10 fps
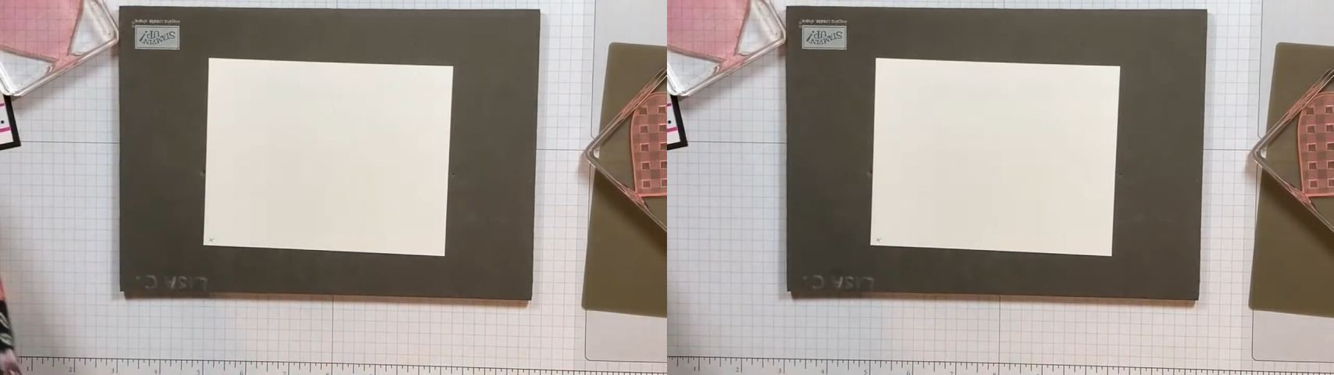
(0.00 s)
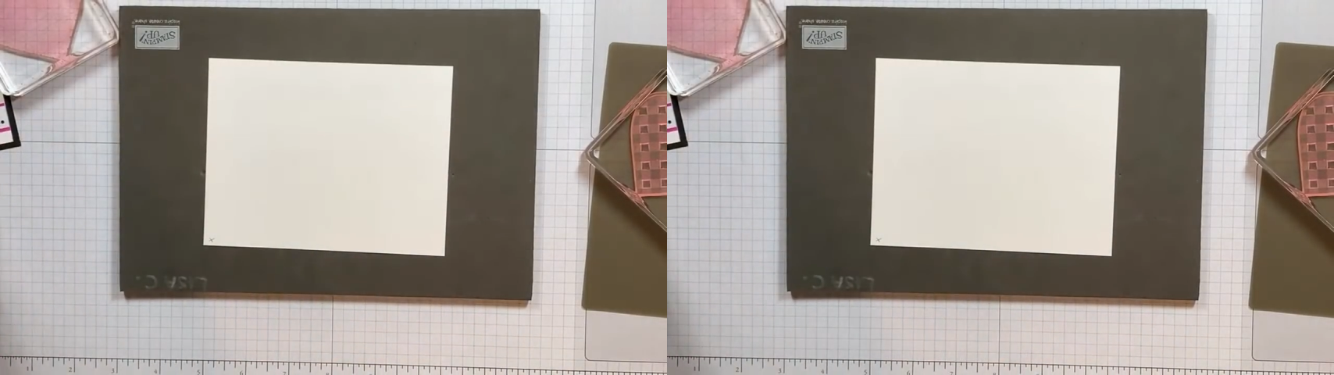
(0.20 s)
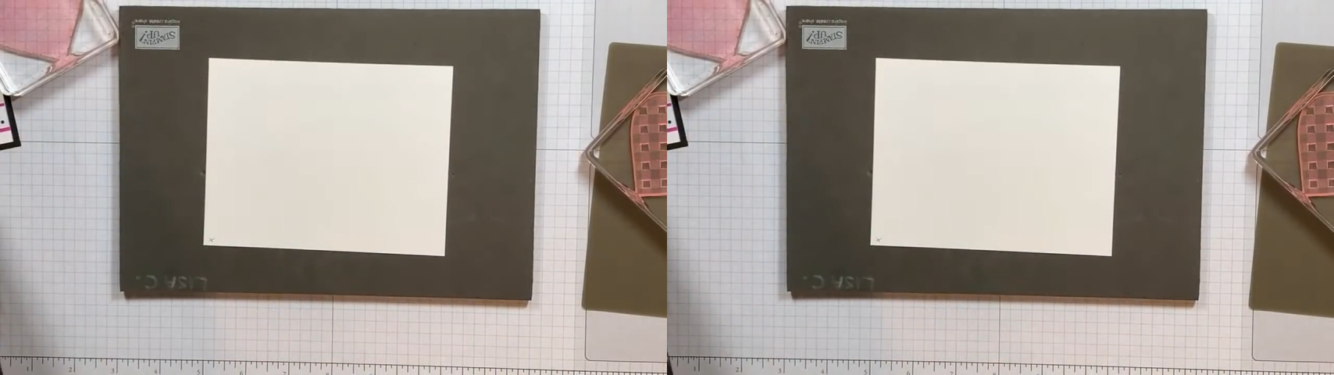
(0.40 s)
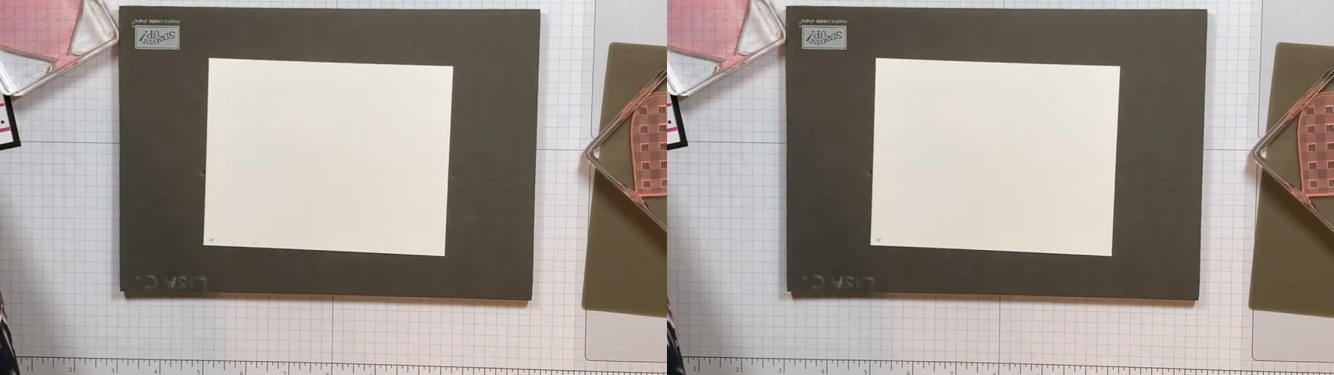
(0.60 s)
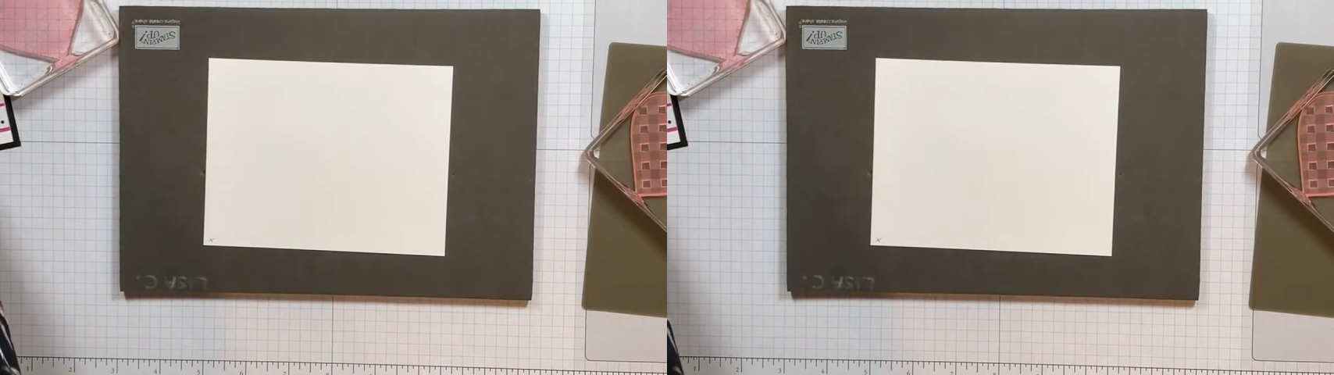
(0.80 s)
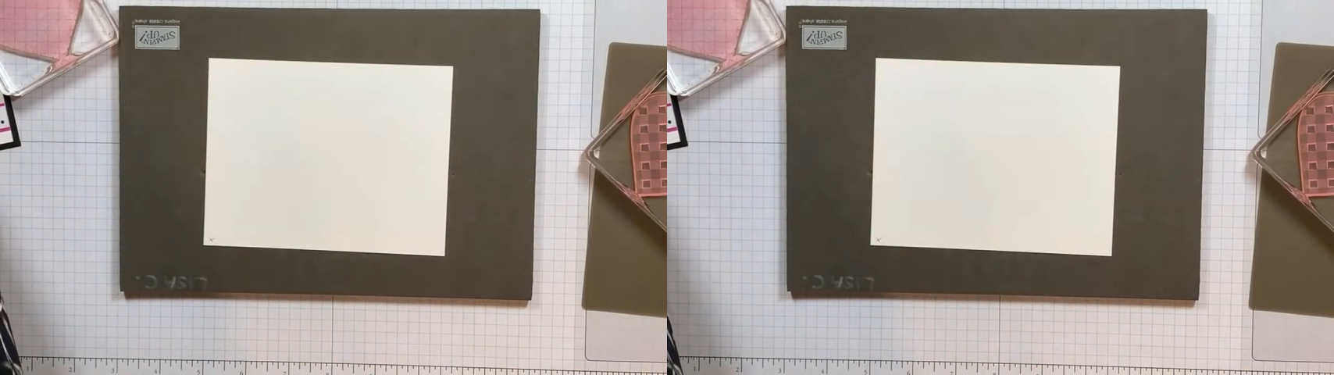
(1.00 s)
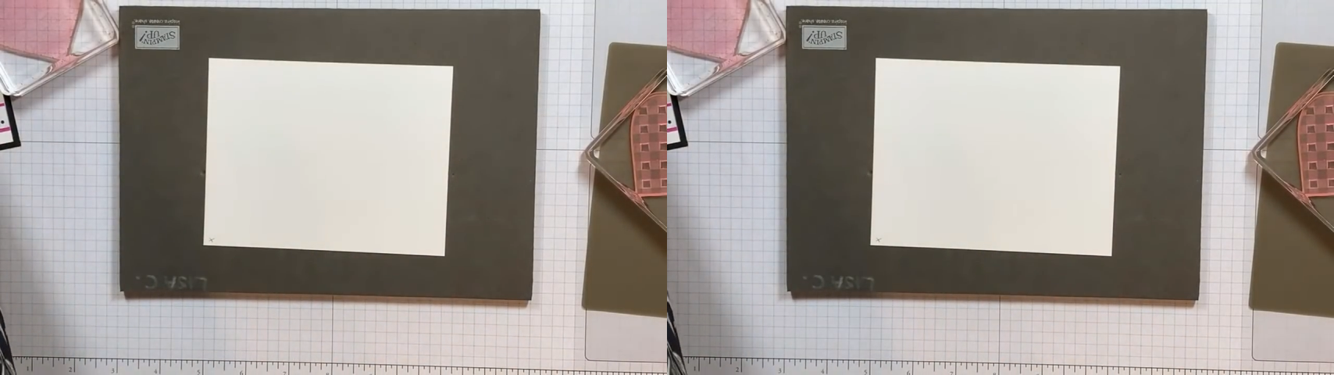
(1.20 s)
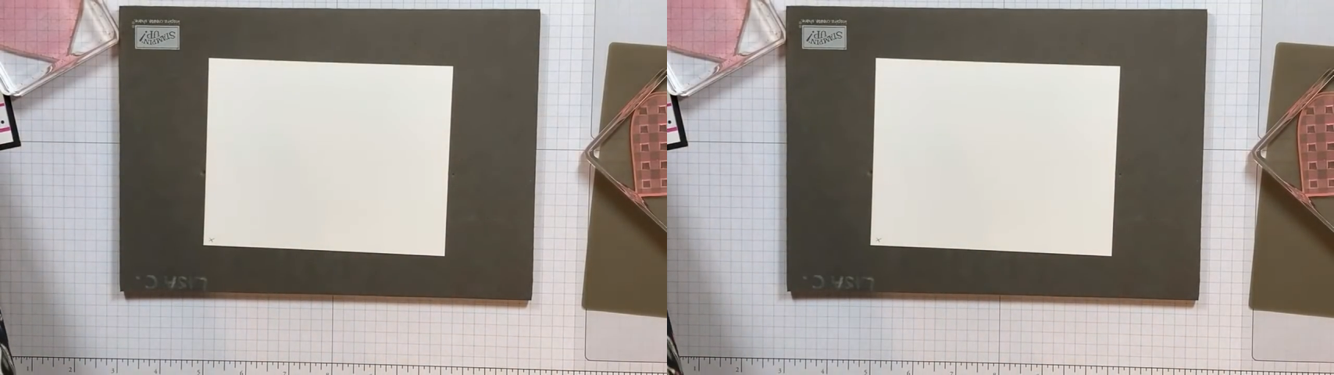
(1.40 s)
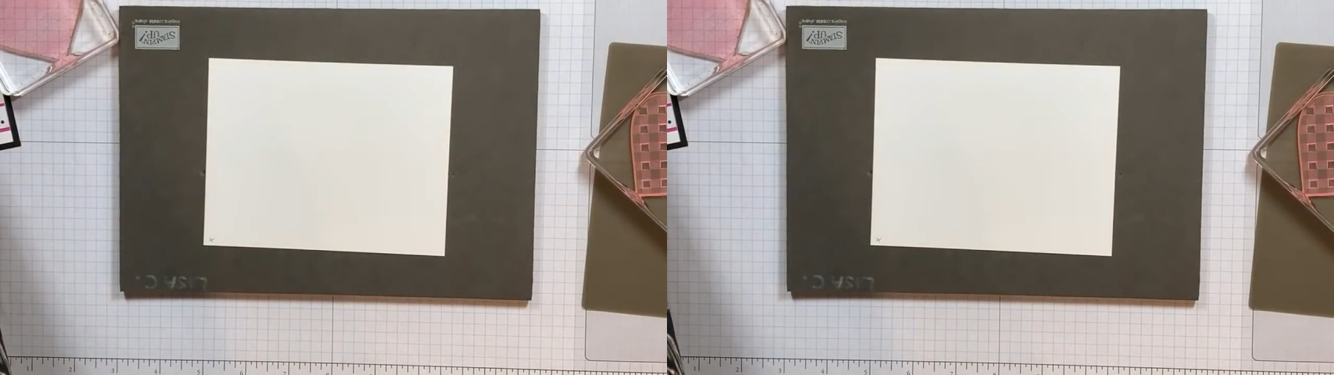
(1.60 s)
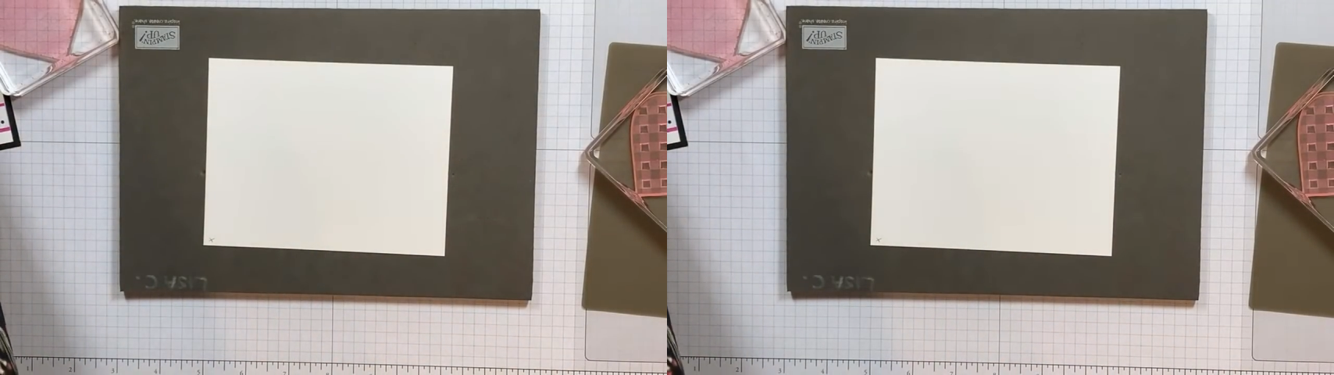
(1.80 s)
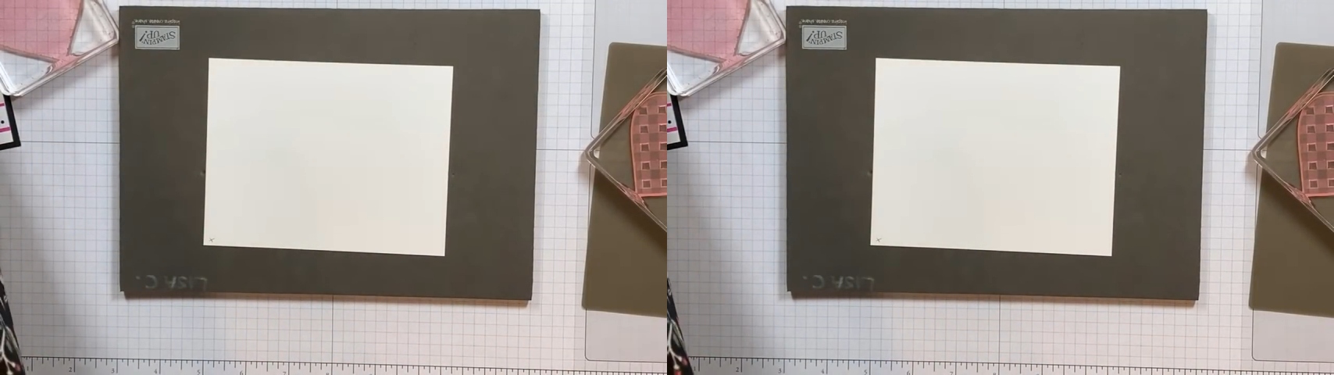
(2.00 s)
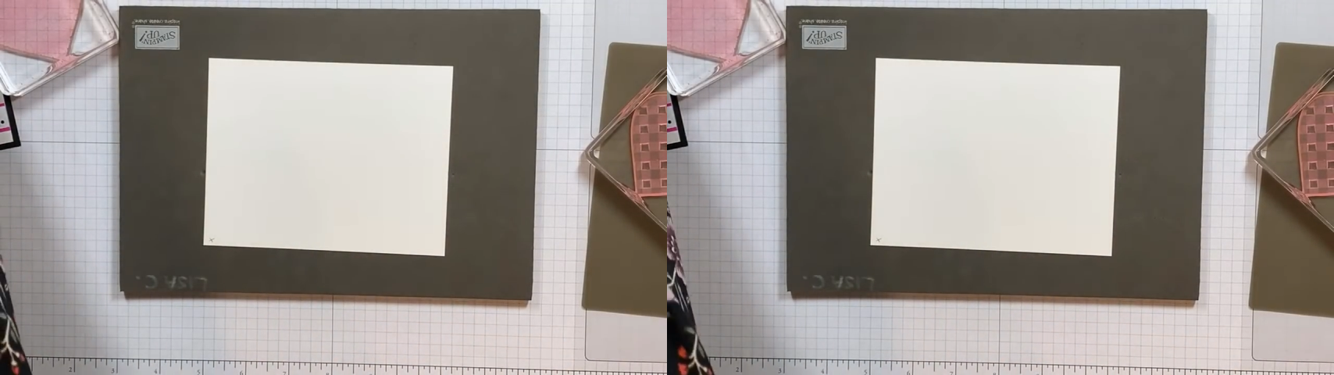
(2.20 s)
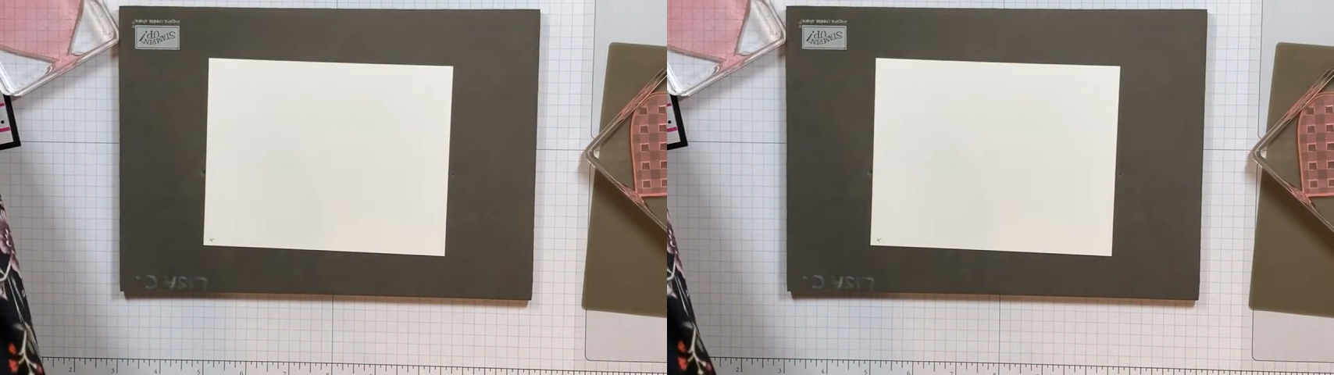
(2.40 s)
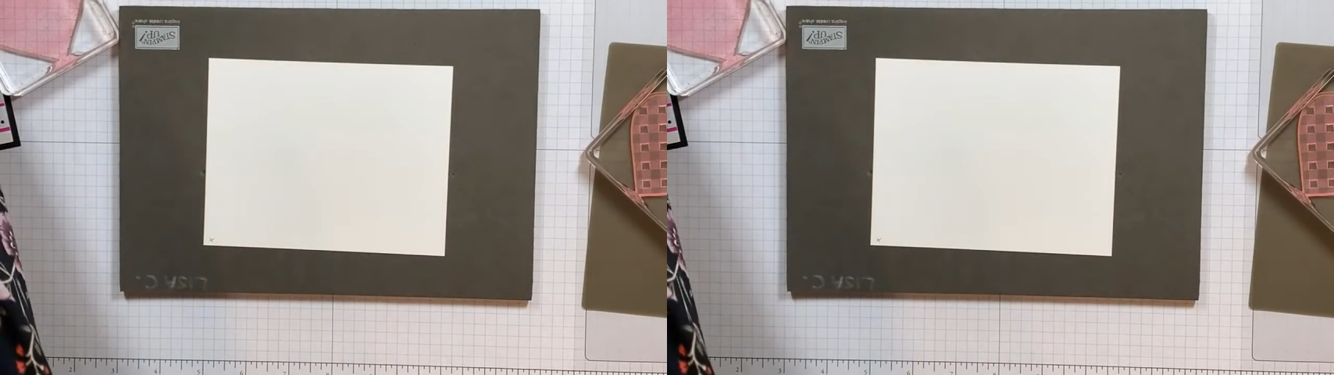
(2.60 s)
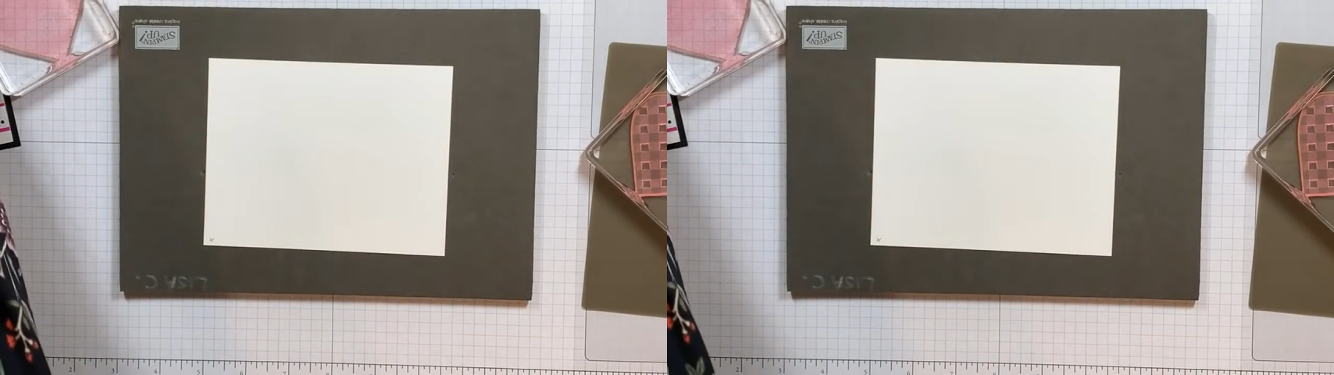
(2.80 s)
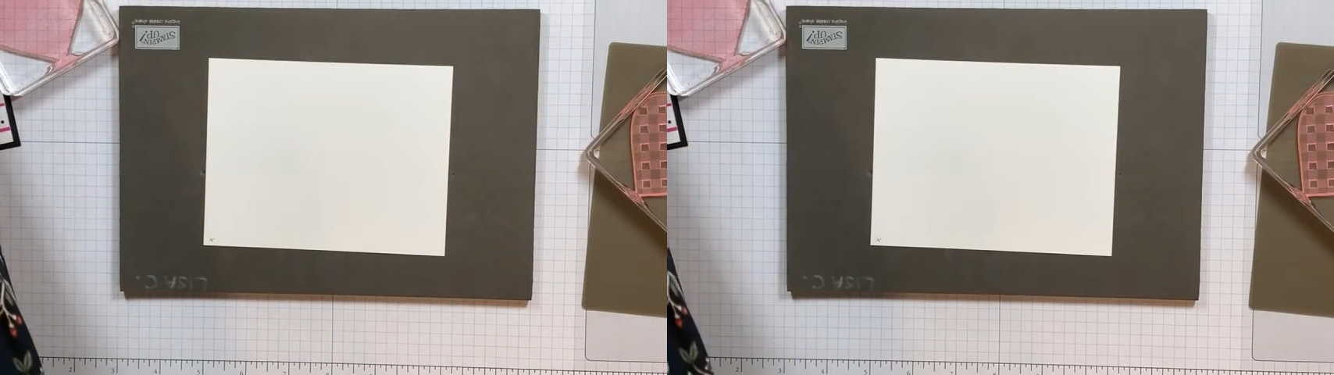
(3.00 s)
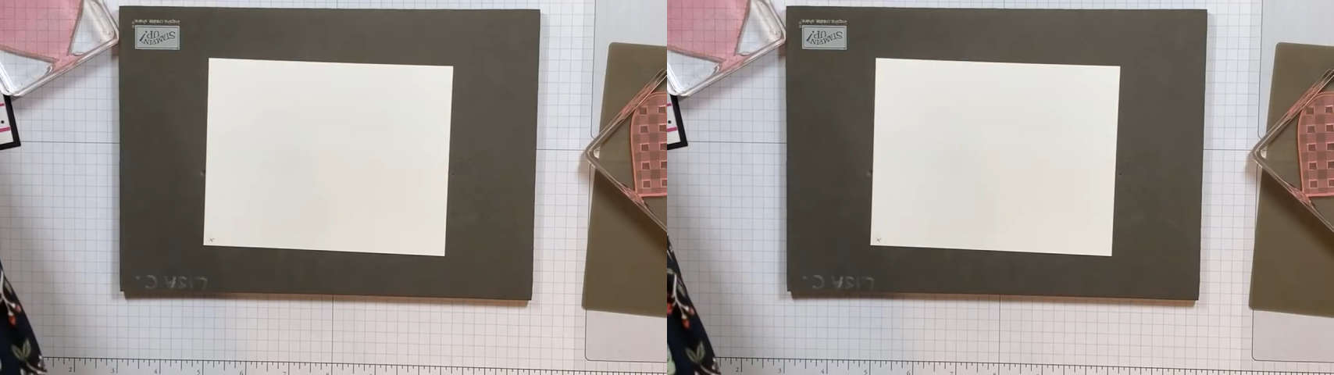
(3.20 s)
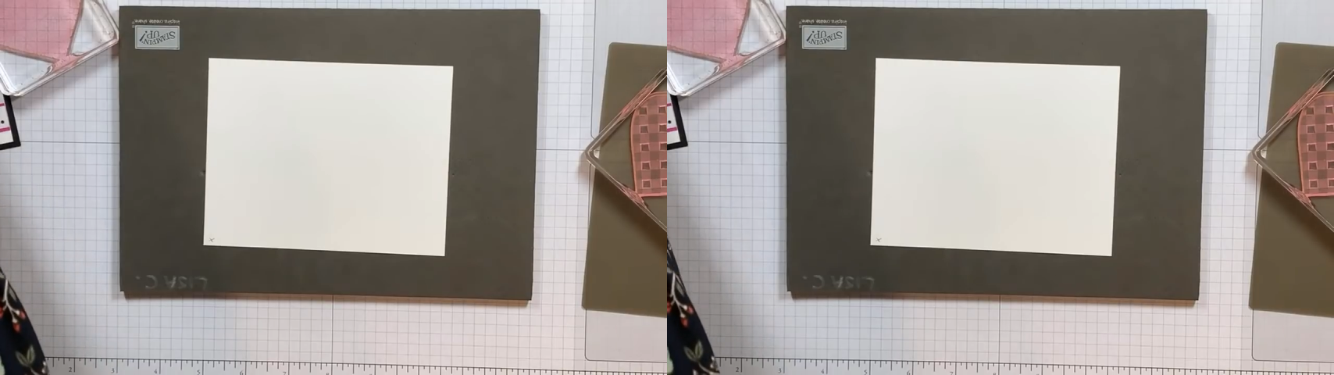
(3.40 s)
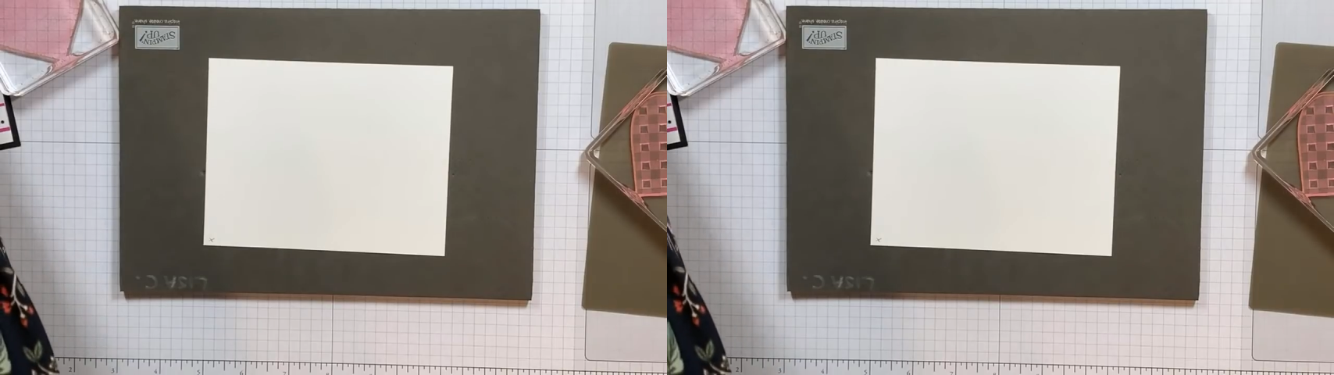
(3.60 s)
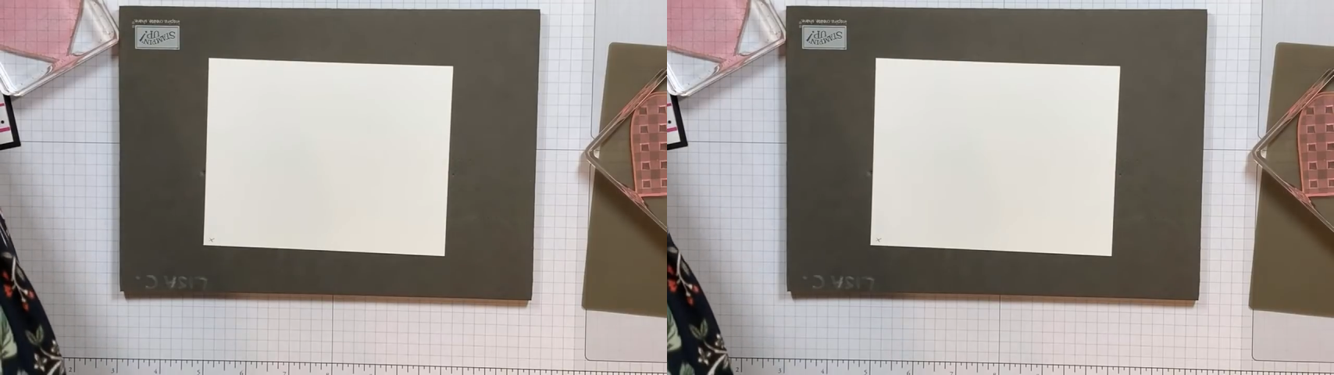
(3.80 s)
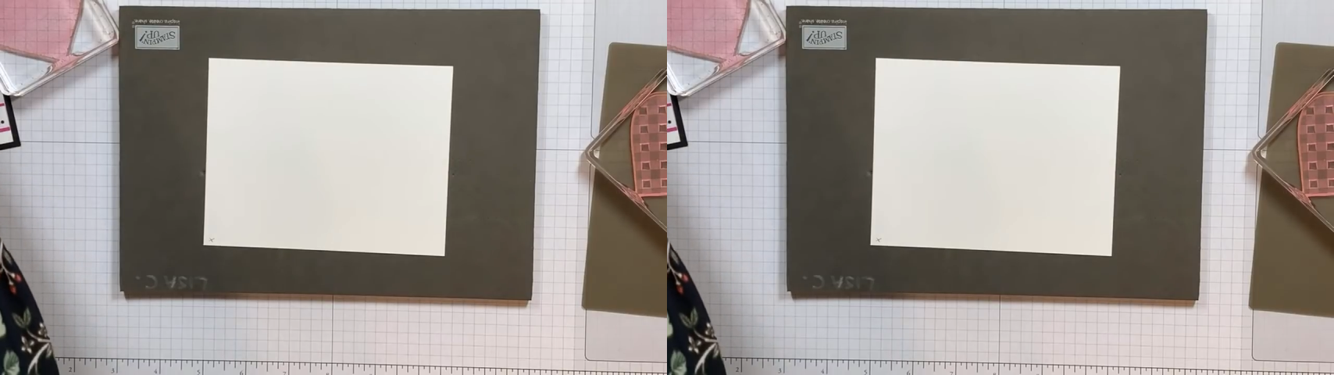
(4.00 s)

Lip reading: Nobody's mouth can be seen.